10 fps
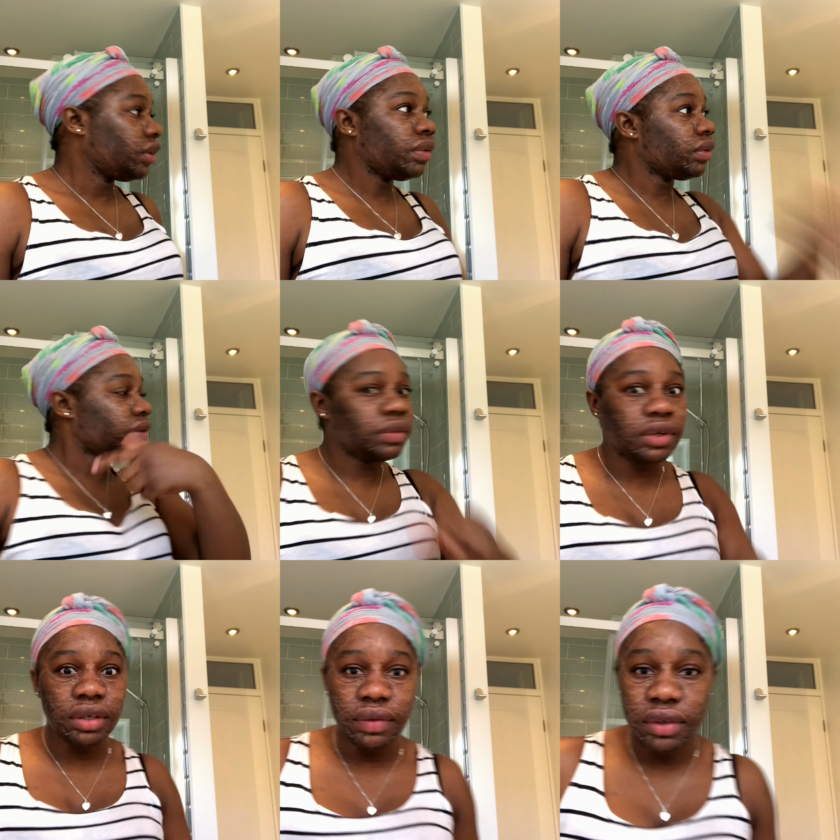So what's the
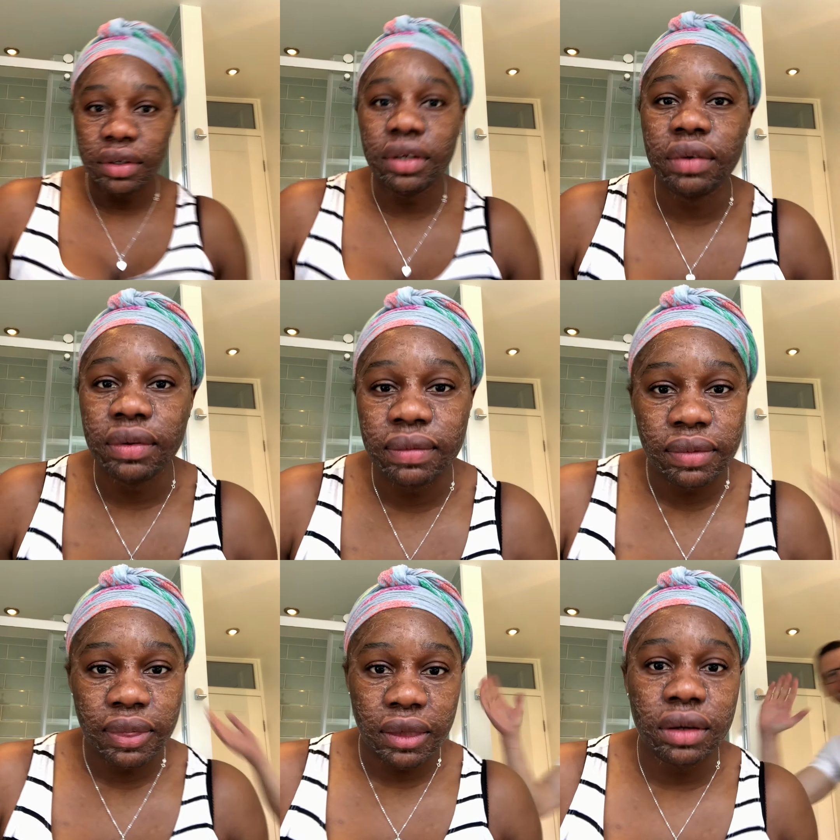wave? Anyway,
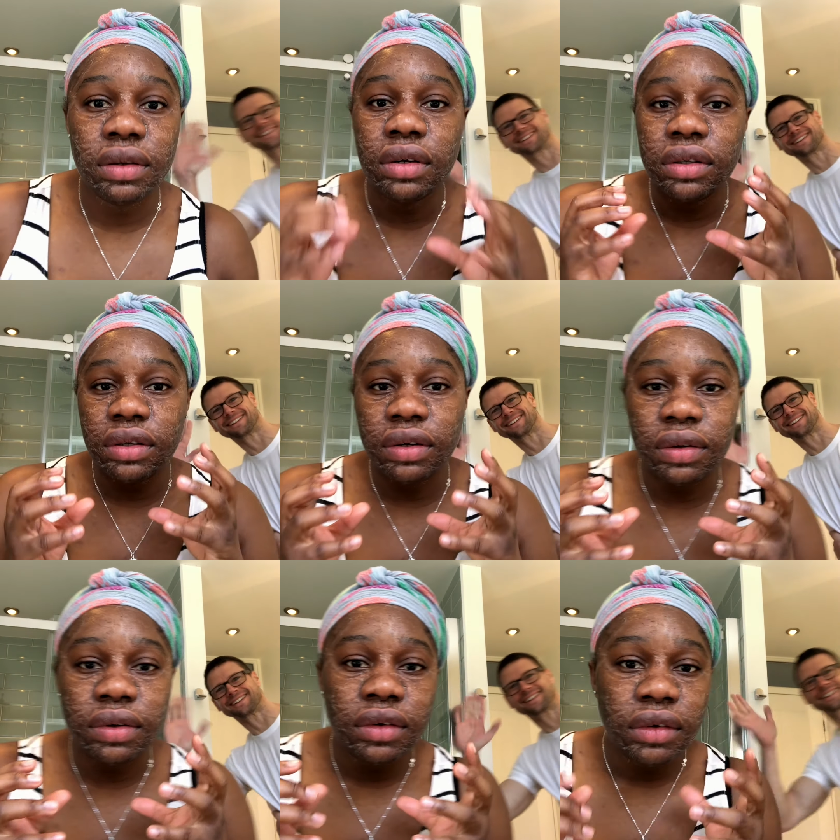yes,
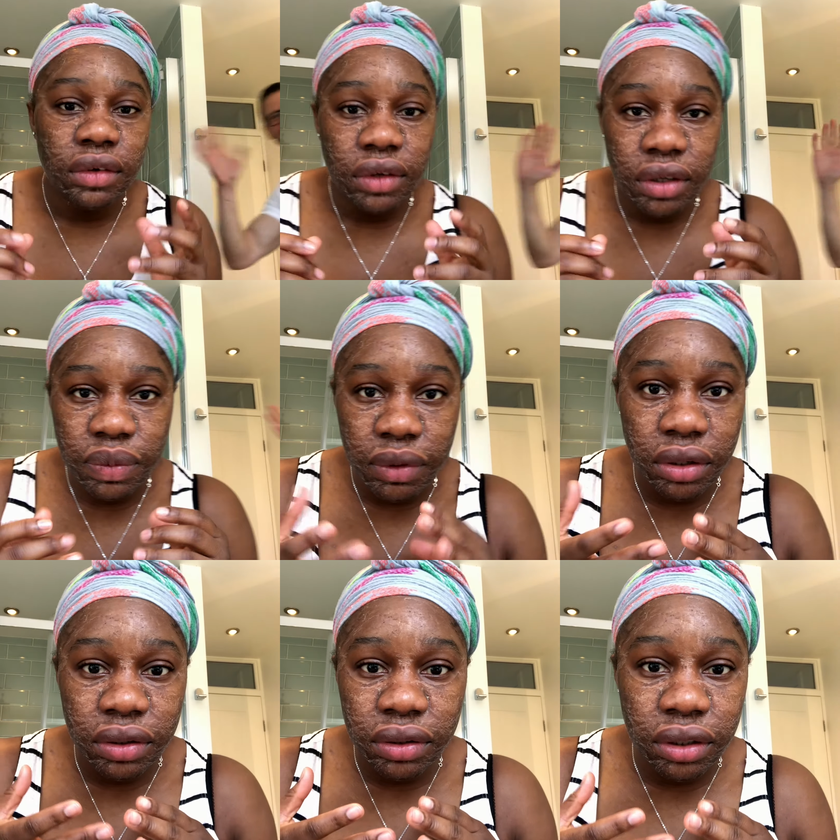so it's been
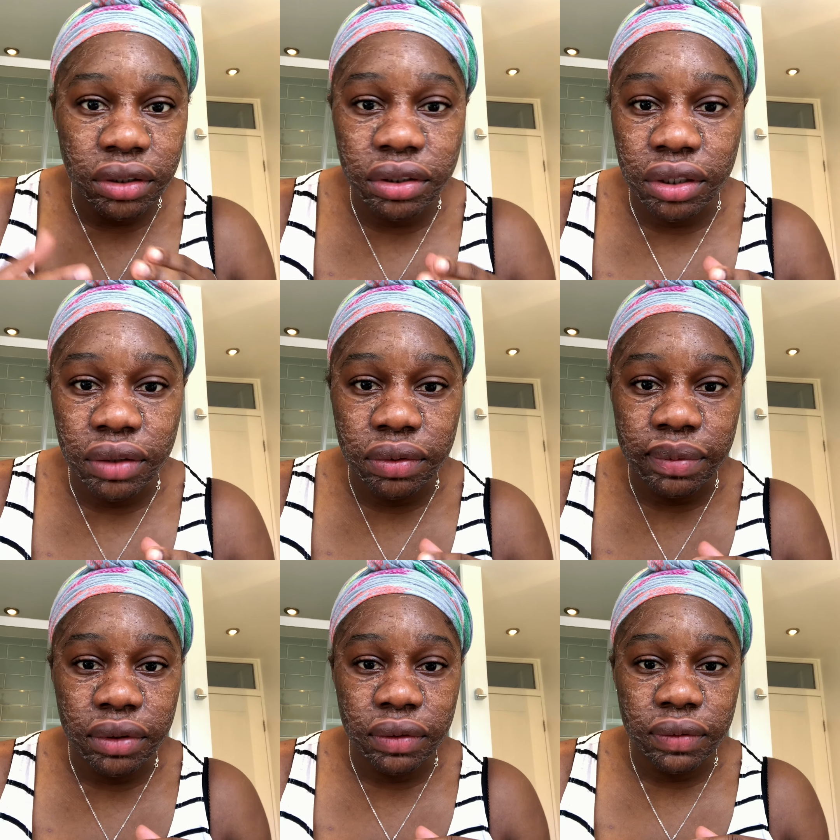on actually for
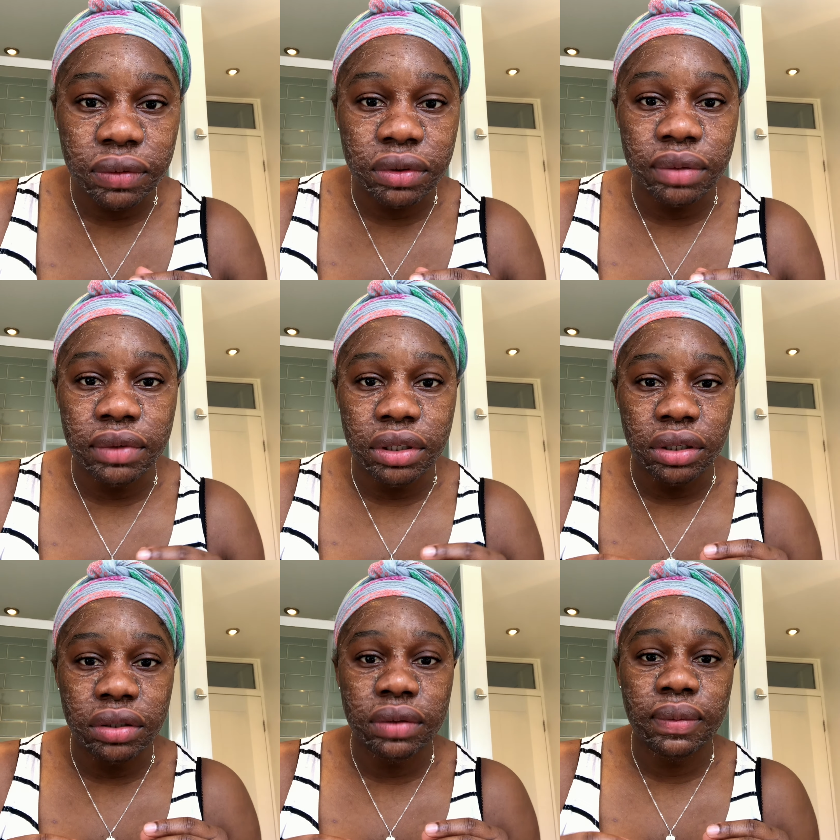about 40
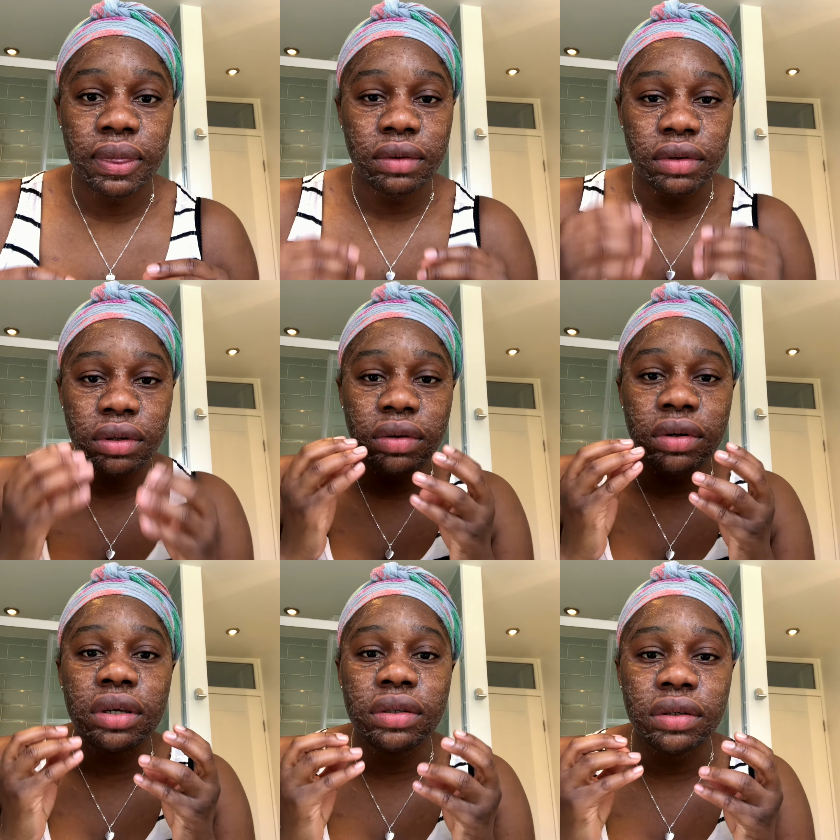minutes. I'm just going to
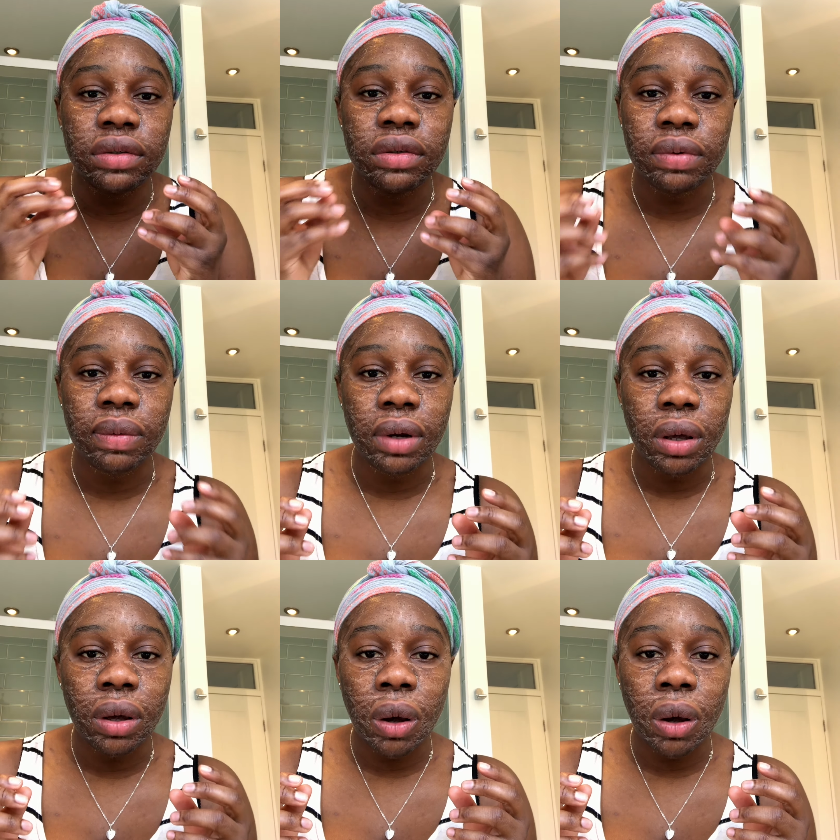crack it so I can talk properly.